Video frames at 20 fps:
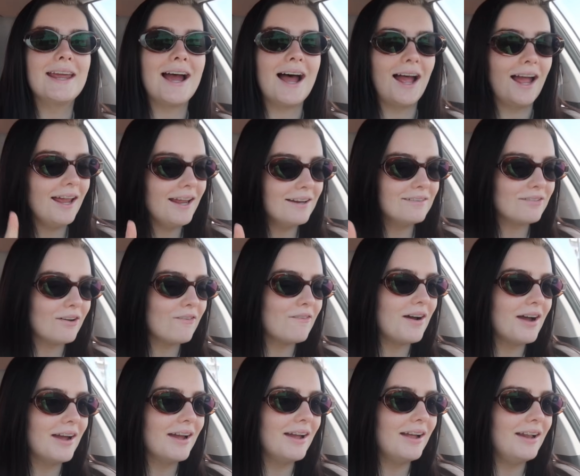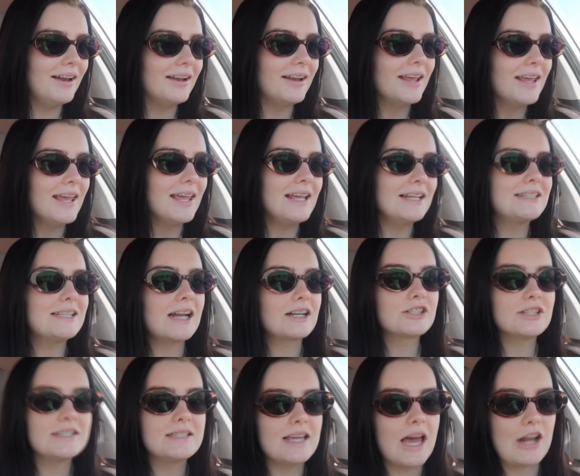Hi everyone, it's
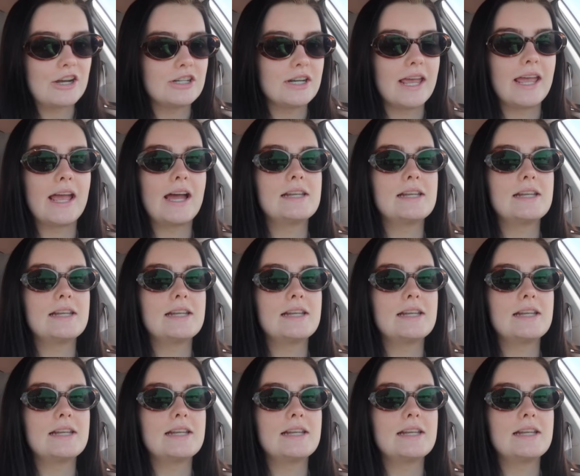actually Saturday.